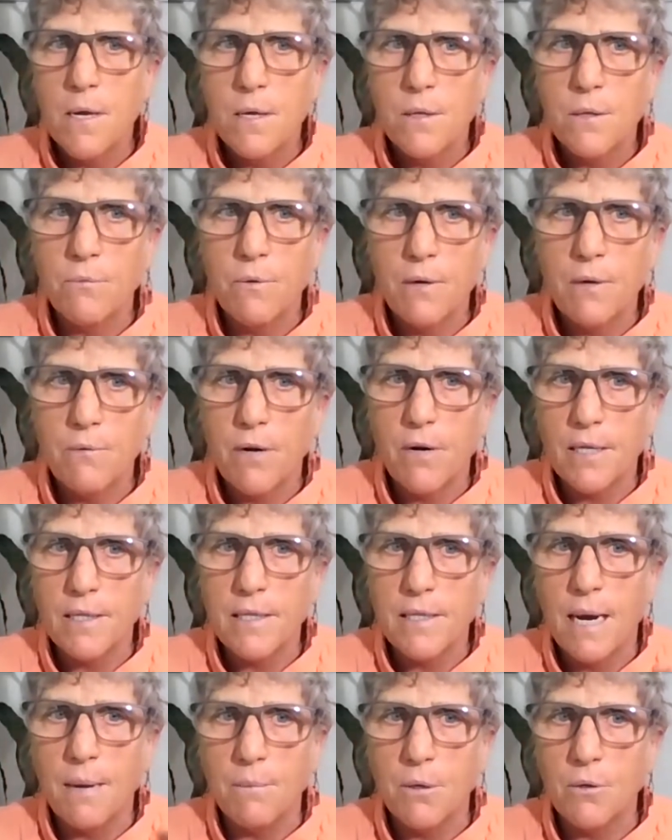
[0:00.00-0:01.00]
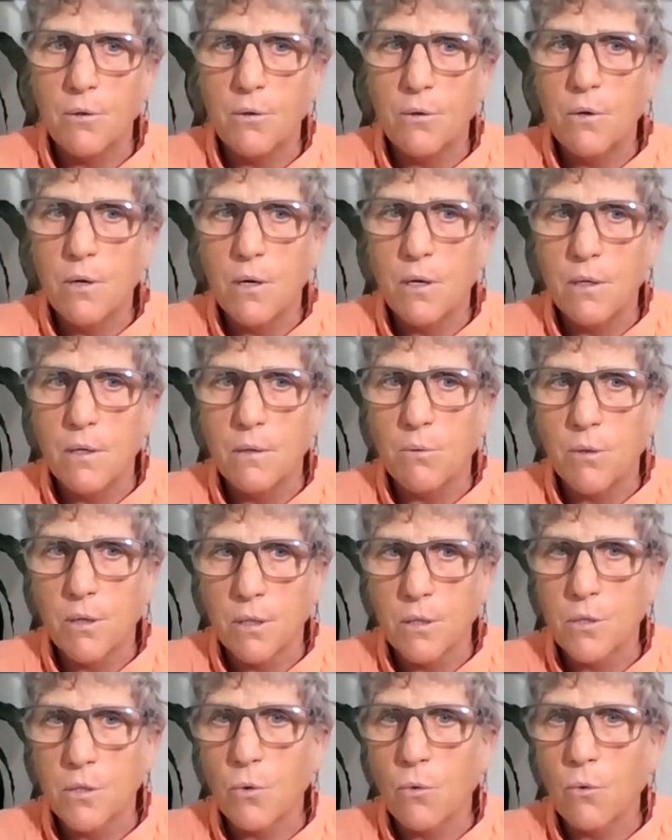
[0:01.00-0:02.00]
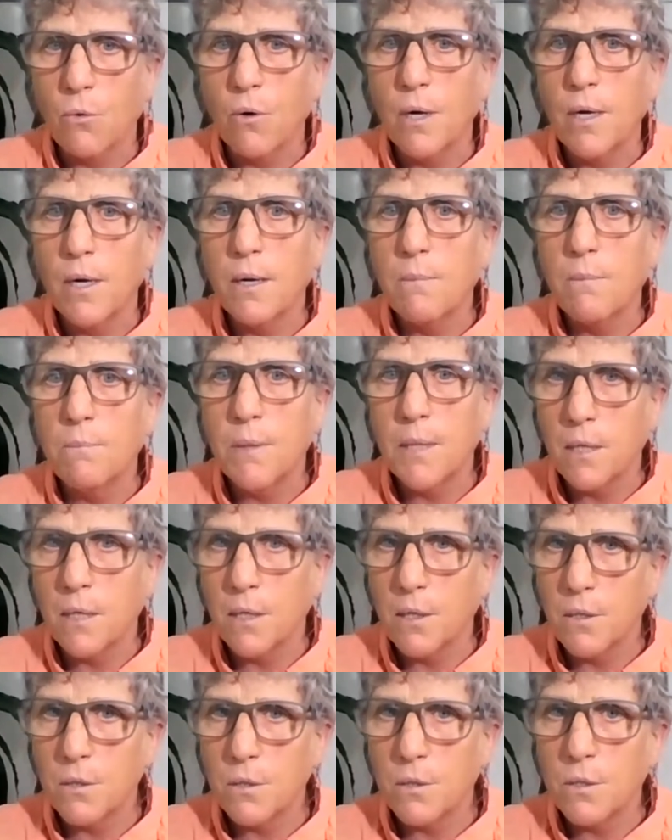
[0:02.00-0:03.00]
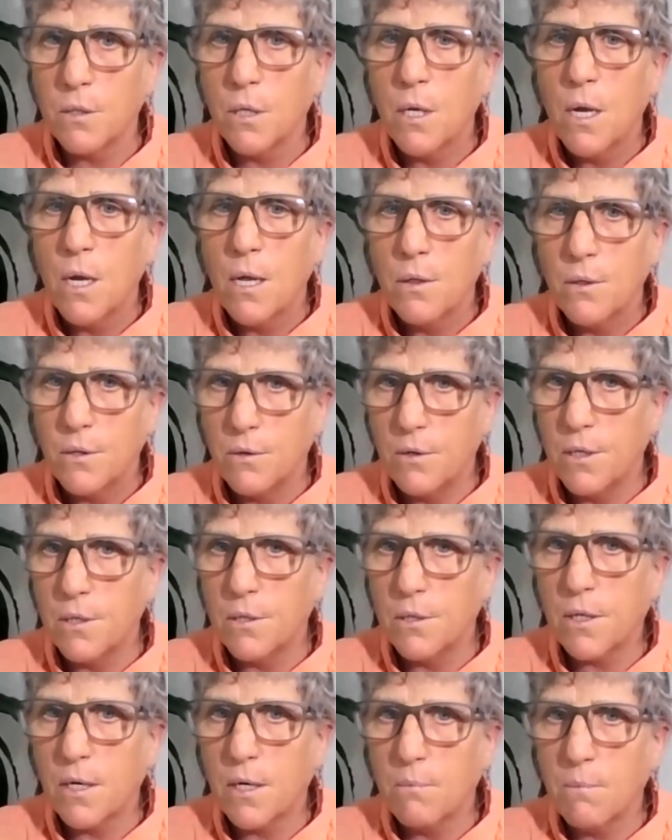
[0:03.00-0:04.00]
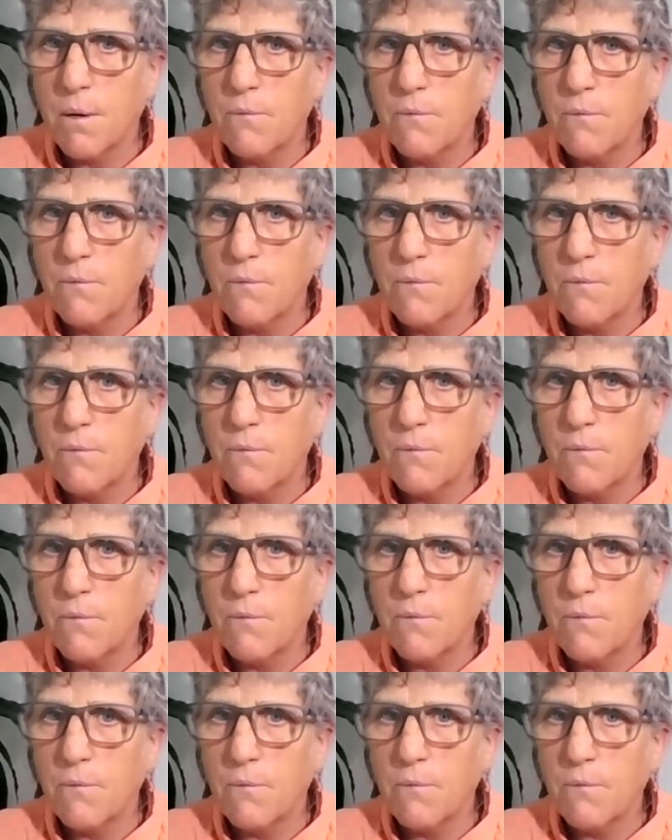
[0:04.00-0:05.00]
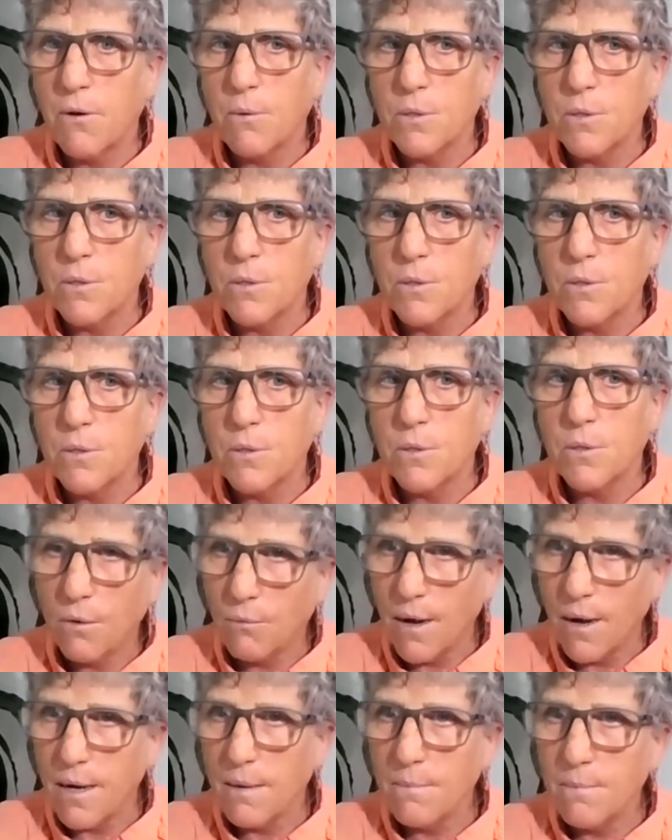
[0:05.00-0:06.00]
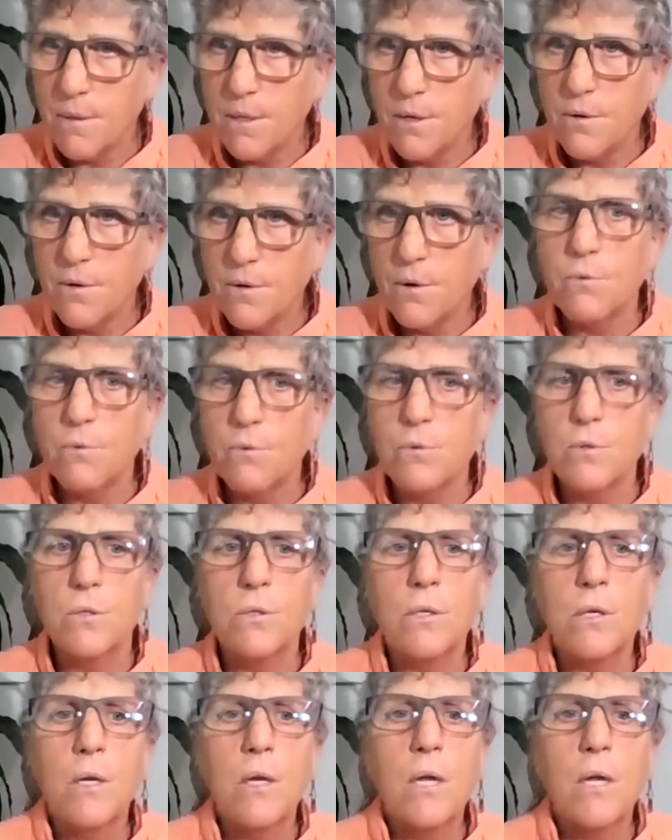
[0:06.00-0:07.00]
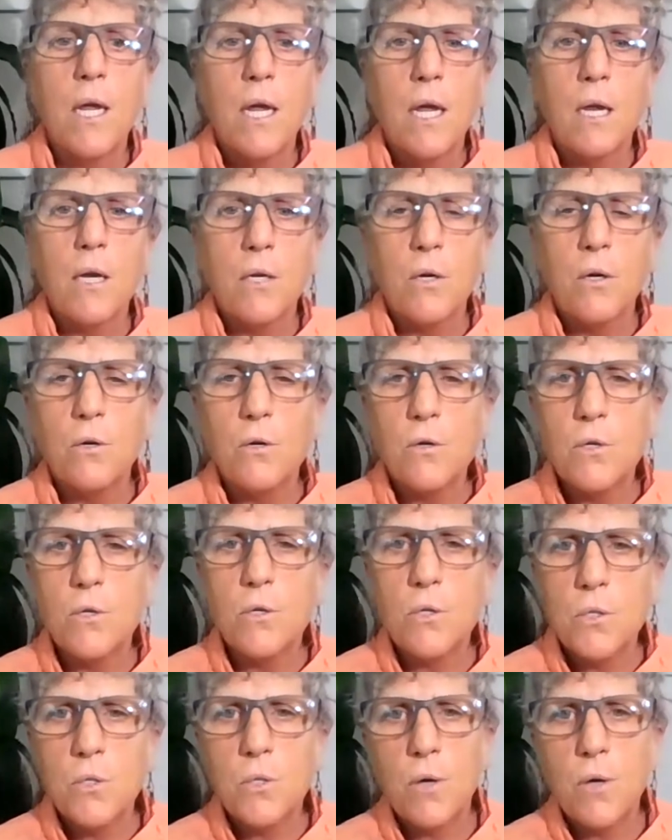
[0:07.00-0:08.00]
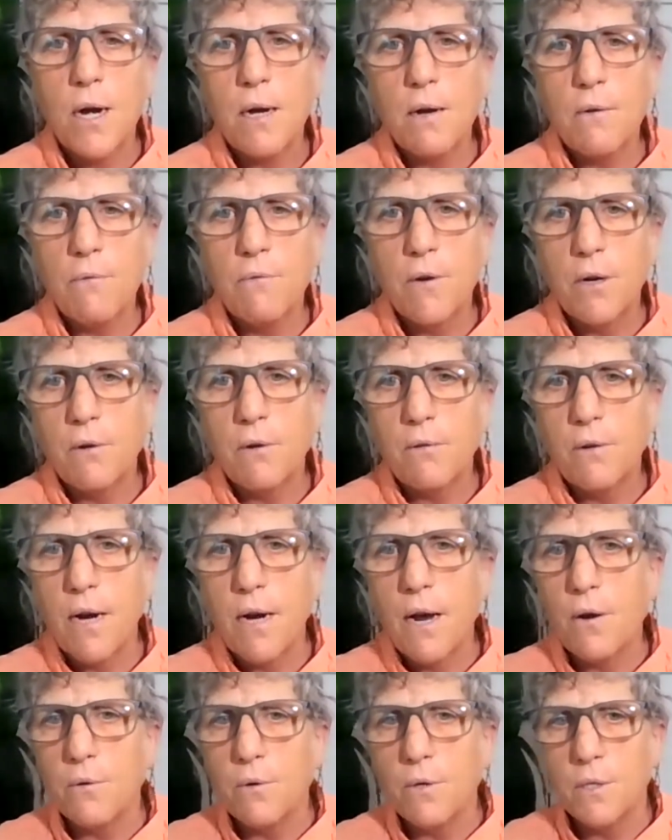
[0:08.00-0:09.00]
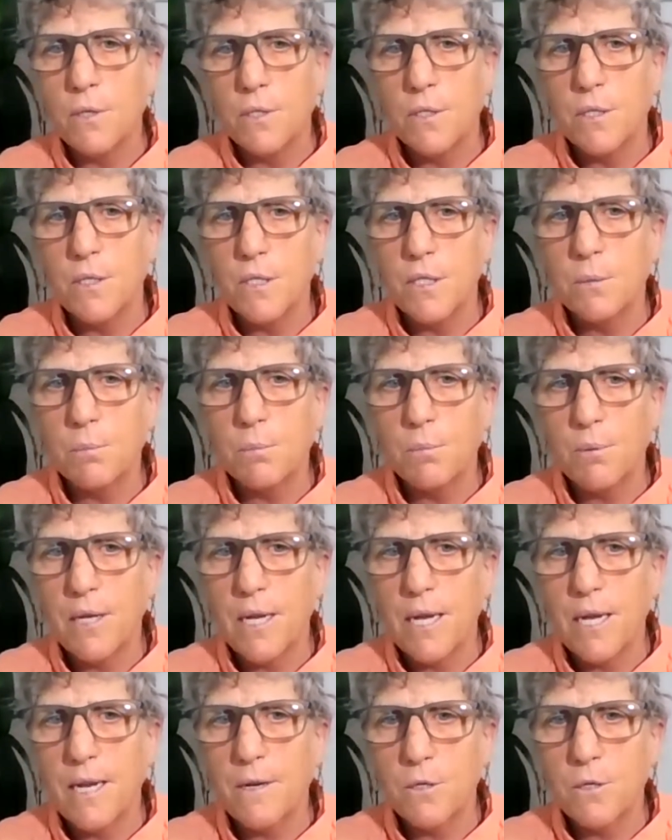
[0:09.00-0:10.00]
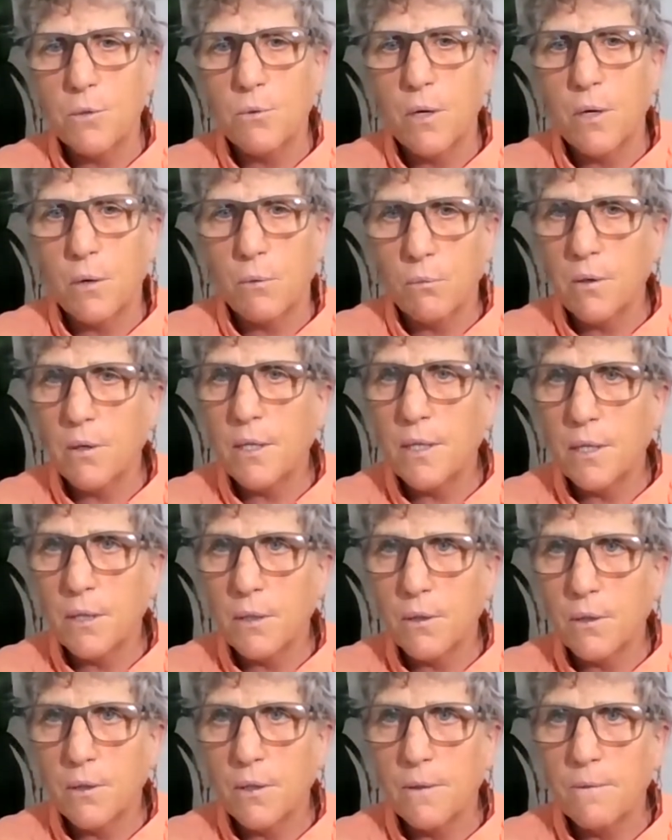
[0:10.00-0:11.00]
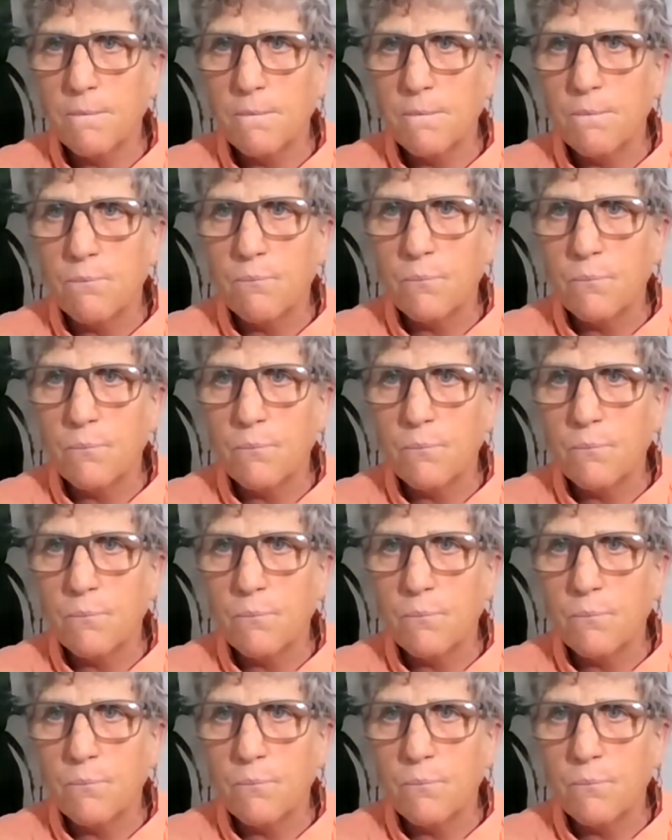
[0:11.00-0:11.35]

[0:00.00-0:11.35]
the refractometer and the Brix scoring, because there is going to be variables. That's why you're going to write them in your notes. And you're just trying to figure out, is this plant doing really good